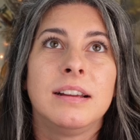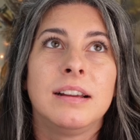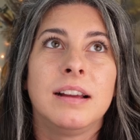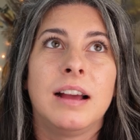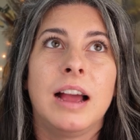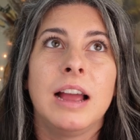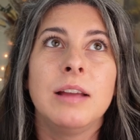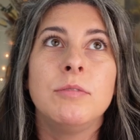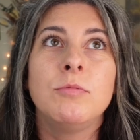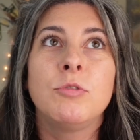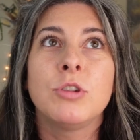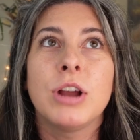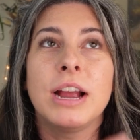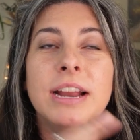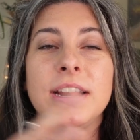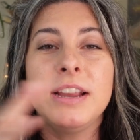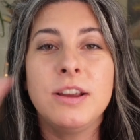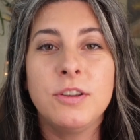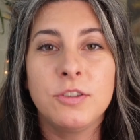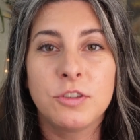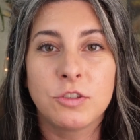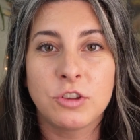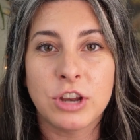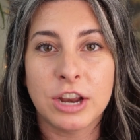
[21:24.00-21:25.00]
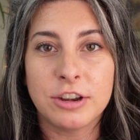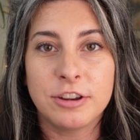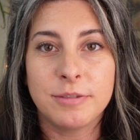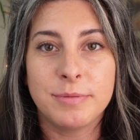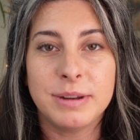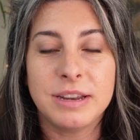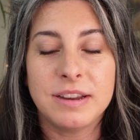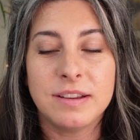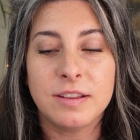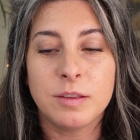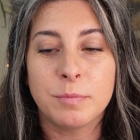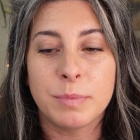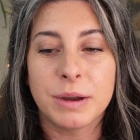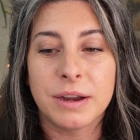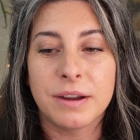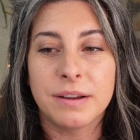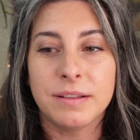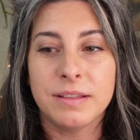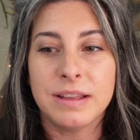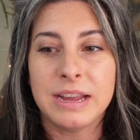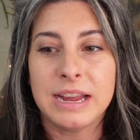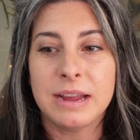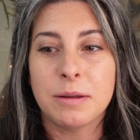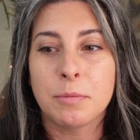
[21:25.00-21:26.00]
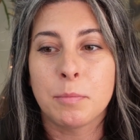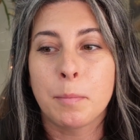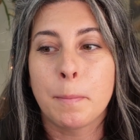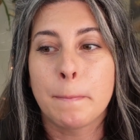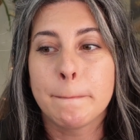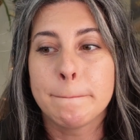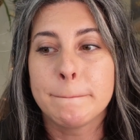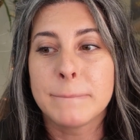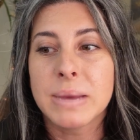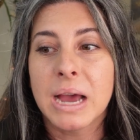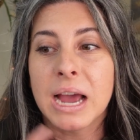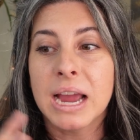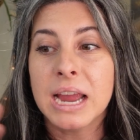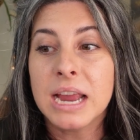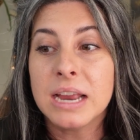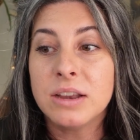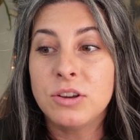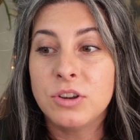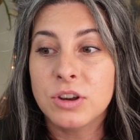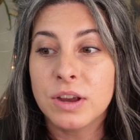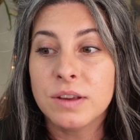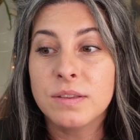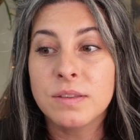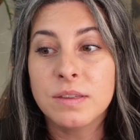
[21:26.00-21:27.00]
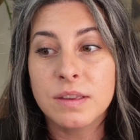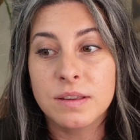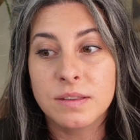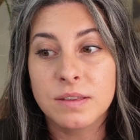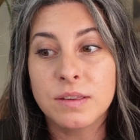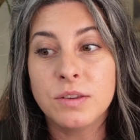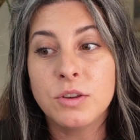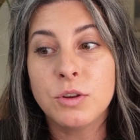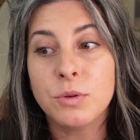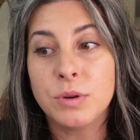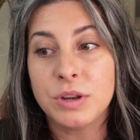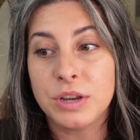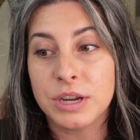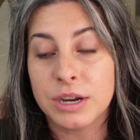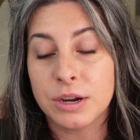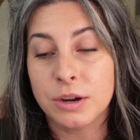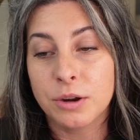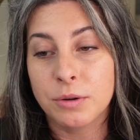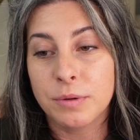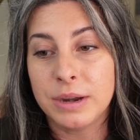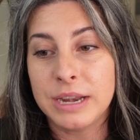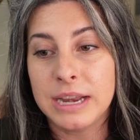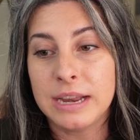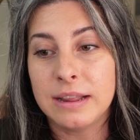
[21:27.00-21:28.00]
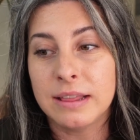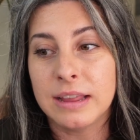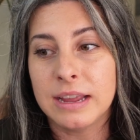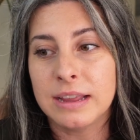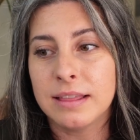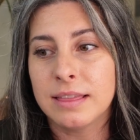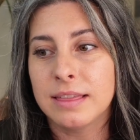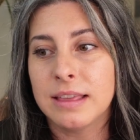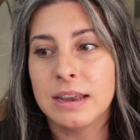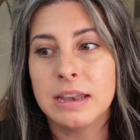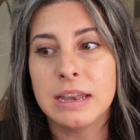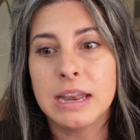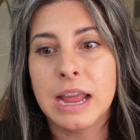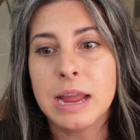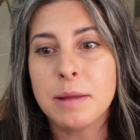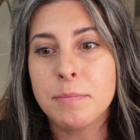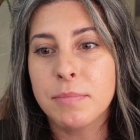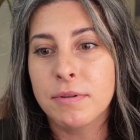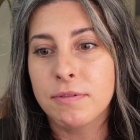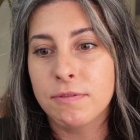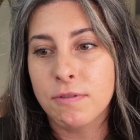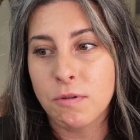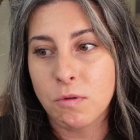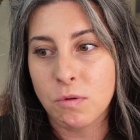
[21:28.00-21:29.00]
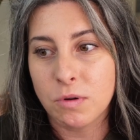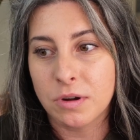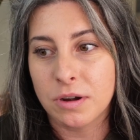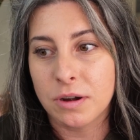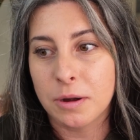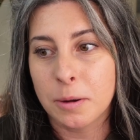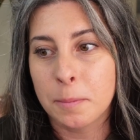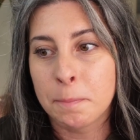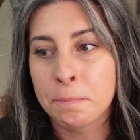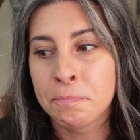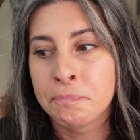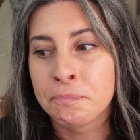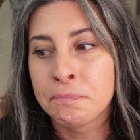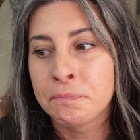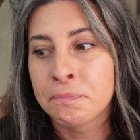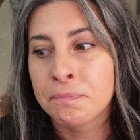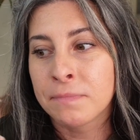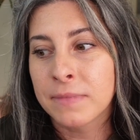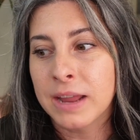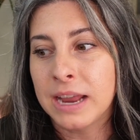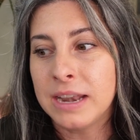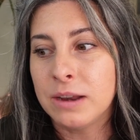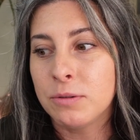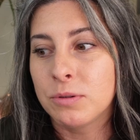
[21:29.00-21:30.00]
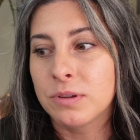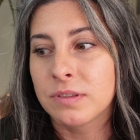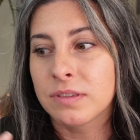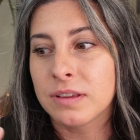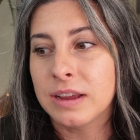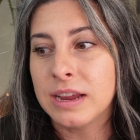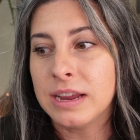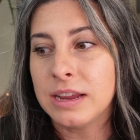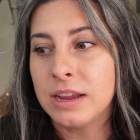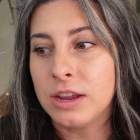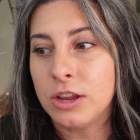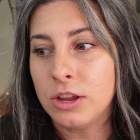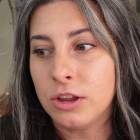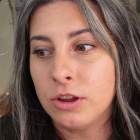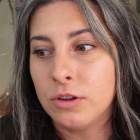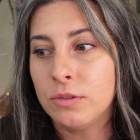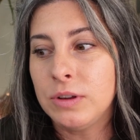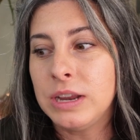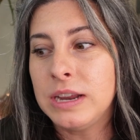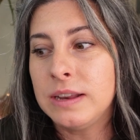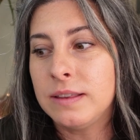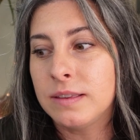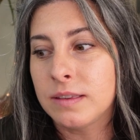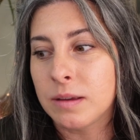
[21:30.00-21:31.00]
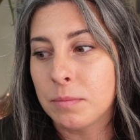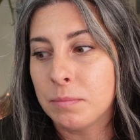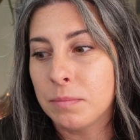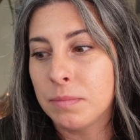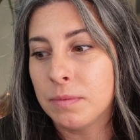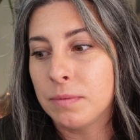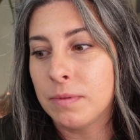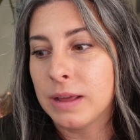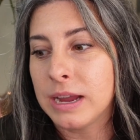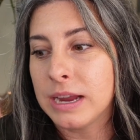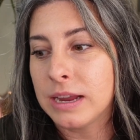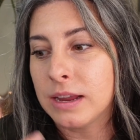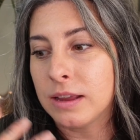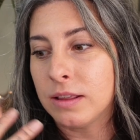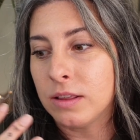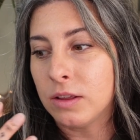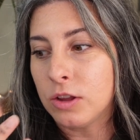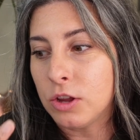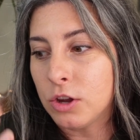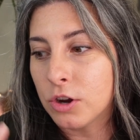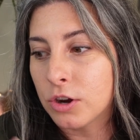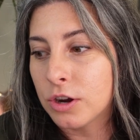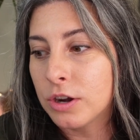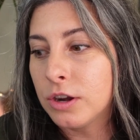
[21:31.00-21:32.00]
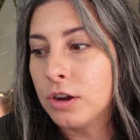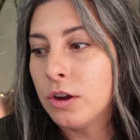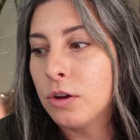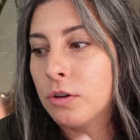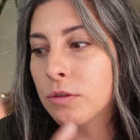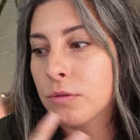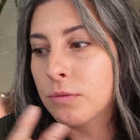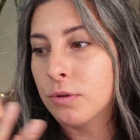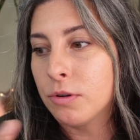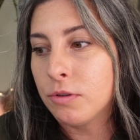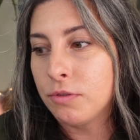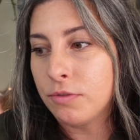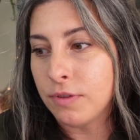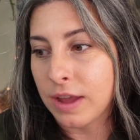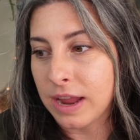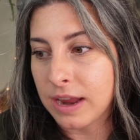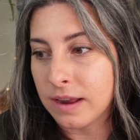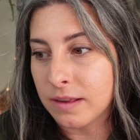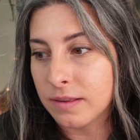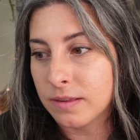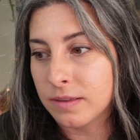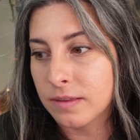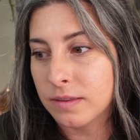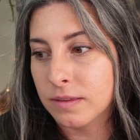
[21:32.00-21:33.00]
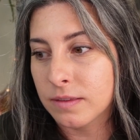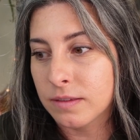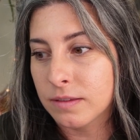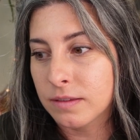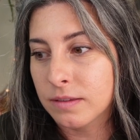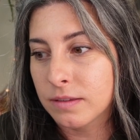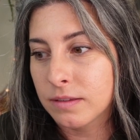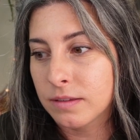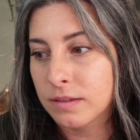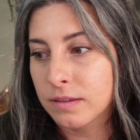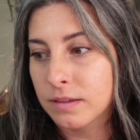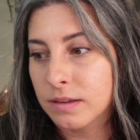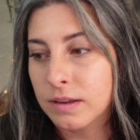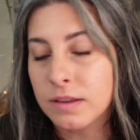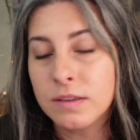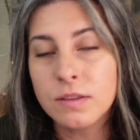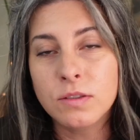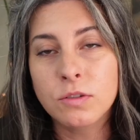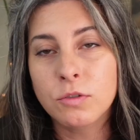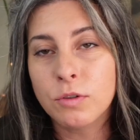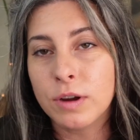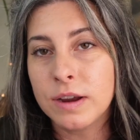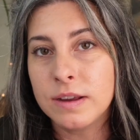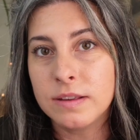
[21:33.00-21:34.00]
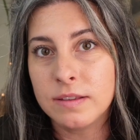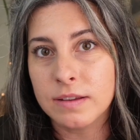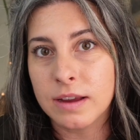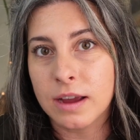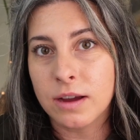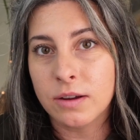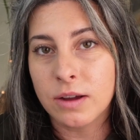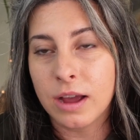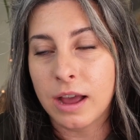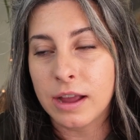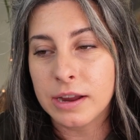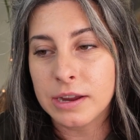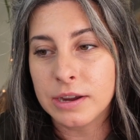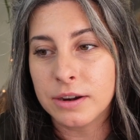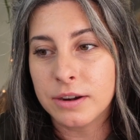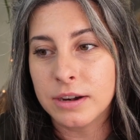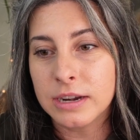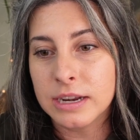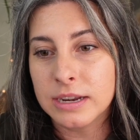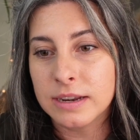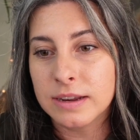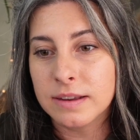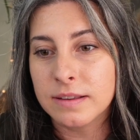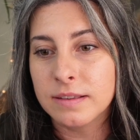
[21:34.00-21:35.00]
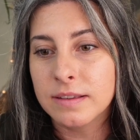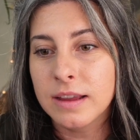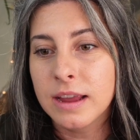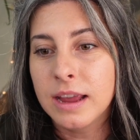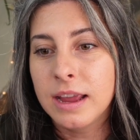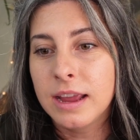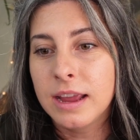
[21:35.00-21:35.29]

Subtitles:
I'm trying to use ChatGPT sparingly. I had just listened to a tarot reading like the night before, and it was like, you're going to go through a phase. This is crazy how accurate it is.